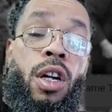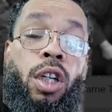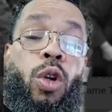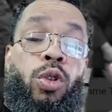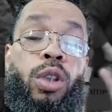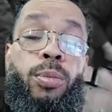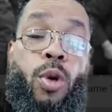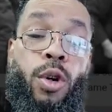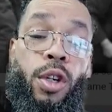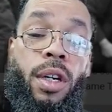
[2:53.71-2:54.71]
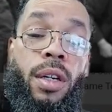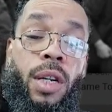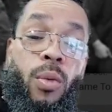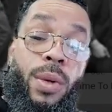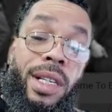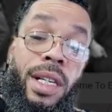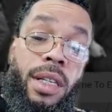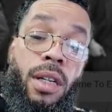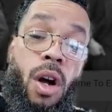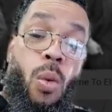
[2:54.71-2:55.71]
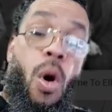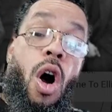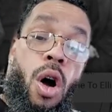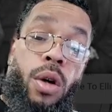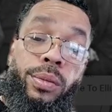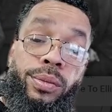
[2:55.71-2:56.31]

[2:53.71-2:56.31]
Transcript: close the border and we need a wall.